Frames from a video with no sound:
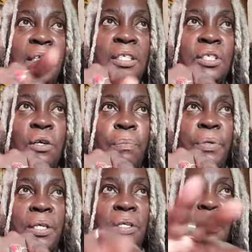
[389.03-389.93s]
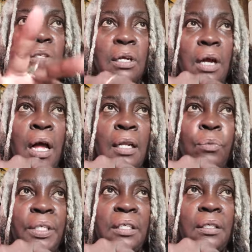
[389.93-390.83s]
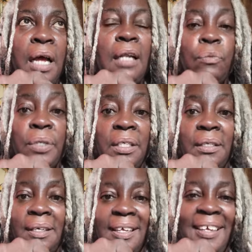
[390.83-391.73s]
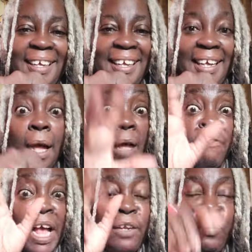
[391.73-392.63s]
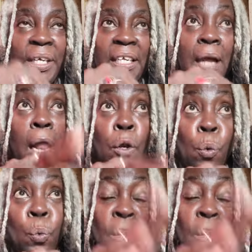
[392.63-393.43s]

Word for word: Scorpio, Halloween, Halloween, Halloween, Halloween,